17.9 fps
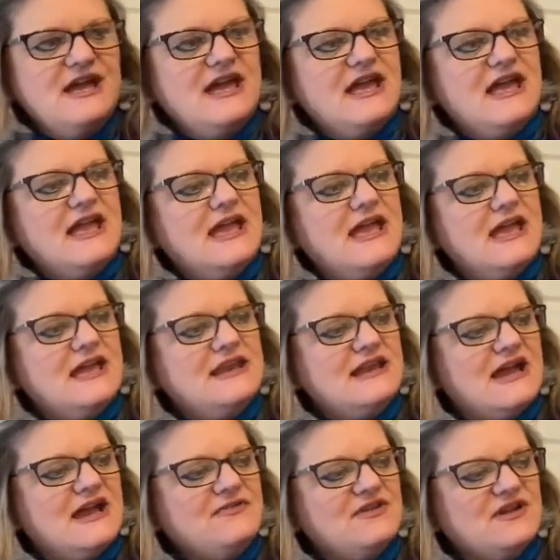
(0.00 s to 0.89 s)
and
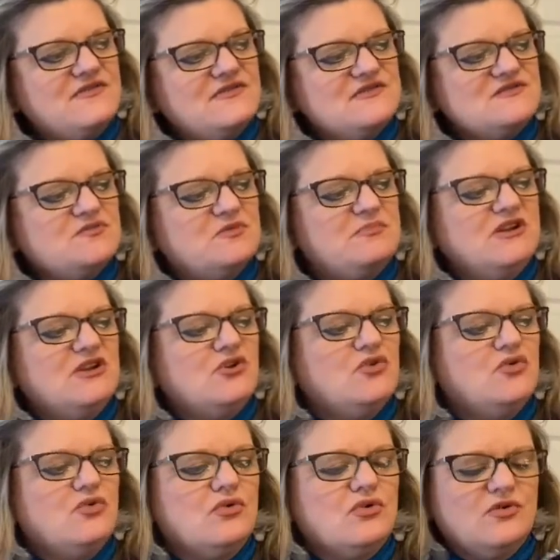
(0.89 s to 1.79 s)
I thought this would be
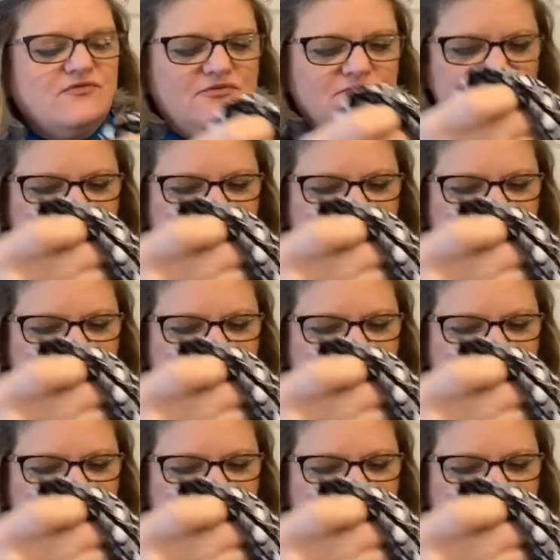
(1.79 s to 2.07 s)
cool for